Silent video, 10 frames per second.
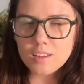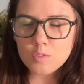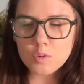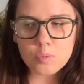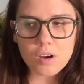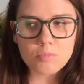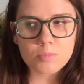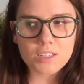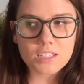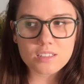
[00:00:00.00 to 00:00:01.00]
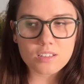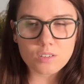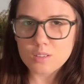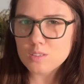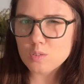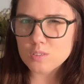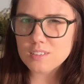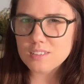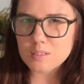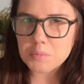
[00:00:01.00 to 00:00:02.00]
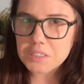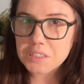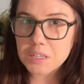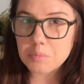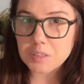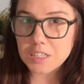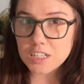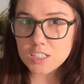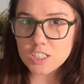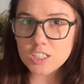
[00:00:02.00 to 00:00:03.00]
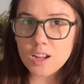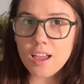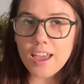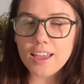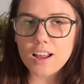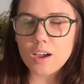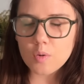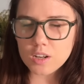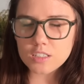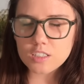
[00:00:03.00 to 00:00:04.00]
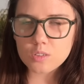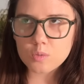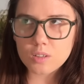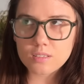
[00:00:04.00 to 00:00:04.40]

we would probably consider the solar system stable-ish, and I want to